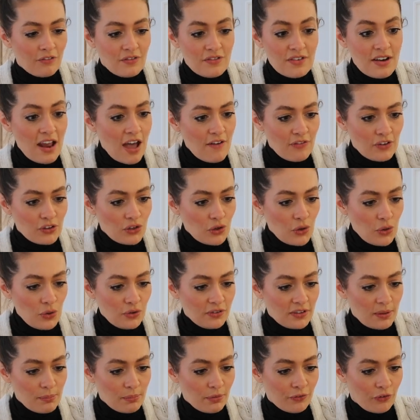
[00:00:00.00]
Never
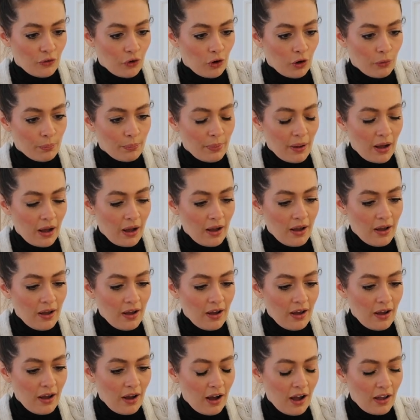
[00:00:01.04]
used them before, but
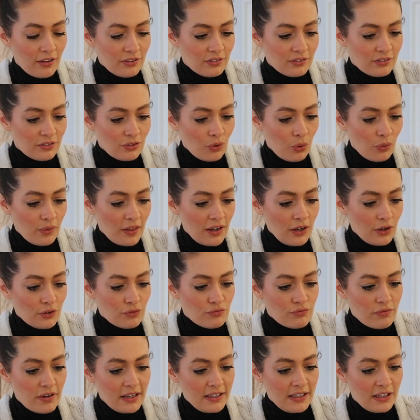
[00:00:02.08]
I thought they
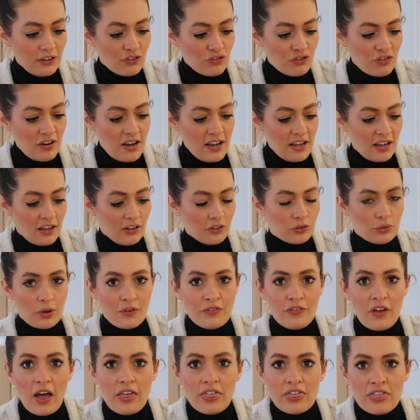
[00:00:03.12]
looked really intriguing. So
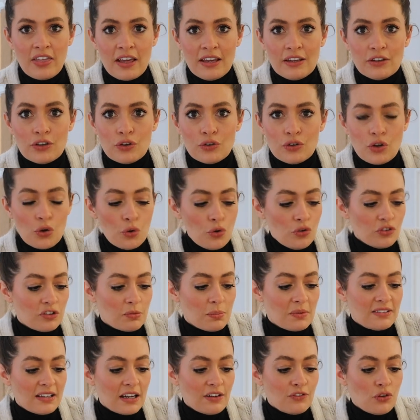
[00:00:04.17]
I, I think you use
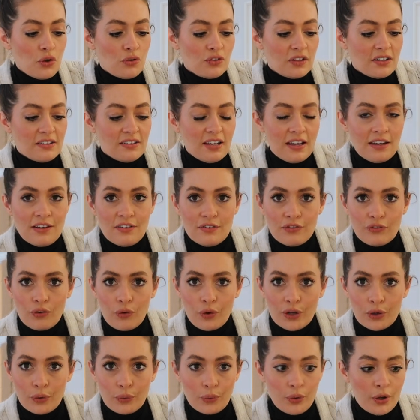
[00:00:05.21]
them, instead of using tin
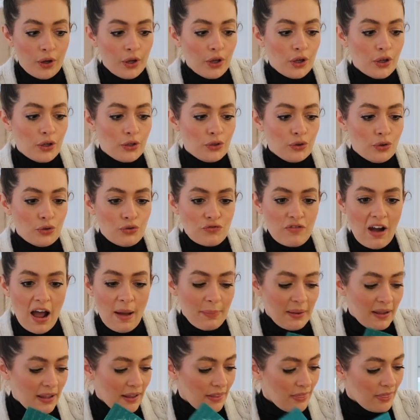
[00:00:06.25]
foil, you'd
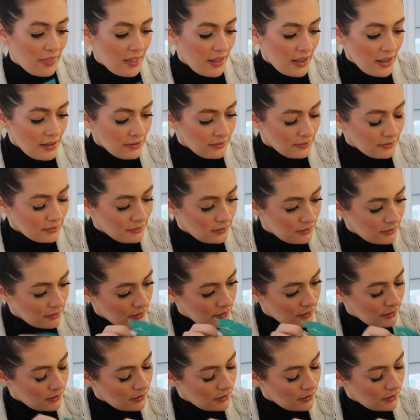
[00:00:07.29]
wrap it in this.